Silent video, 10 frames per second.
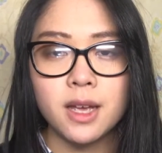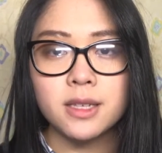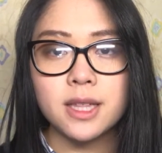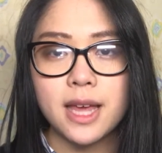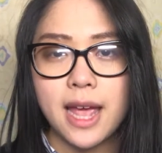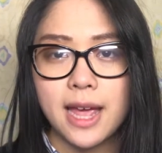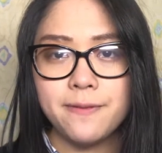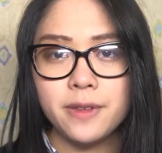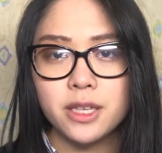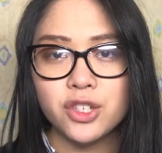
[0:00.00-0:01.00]
So the aim
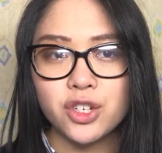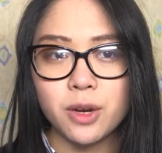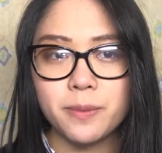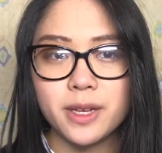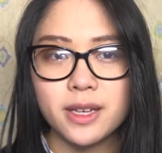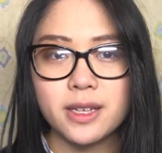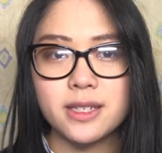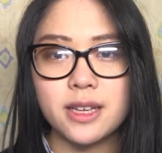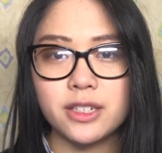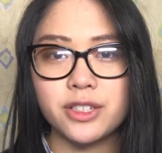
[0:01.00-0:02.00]
for this topic is
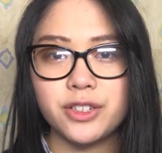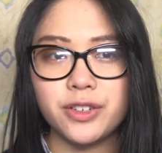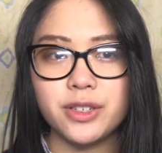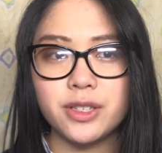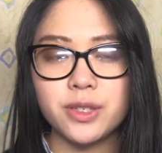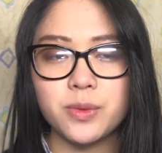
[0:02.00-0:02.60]
that students